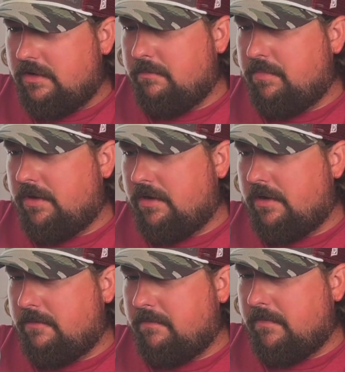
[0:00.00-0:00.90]
But
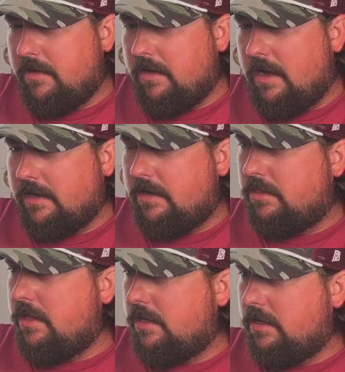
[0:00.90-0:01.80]
I got to
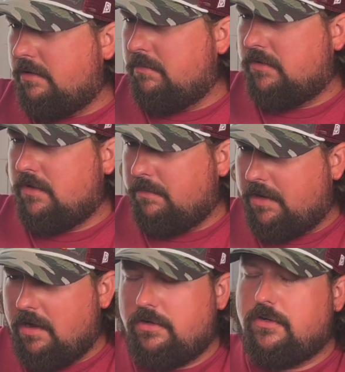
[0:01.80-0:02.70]
thinking in my
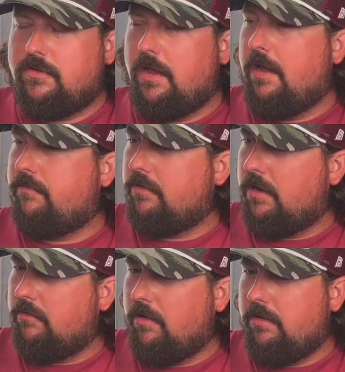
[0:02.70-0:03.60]
subconscious after
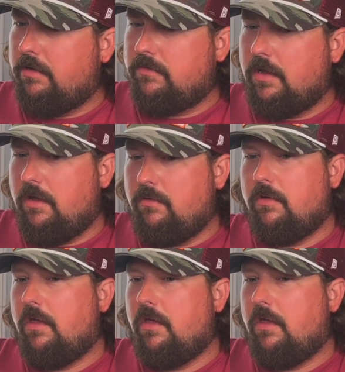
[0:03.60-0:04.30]
I wrote it, I was like, oh,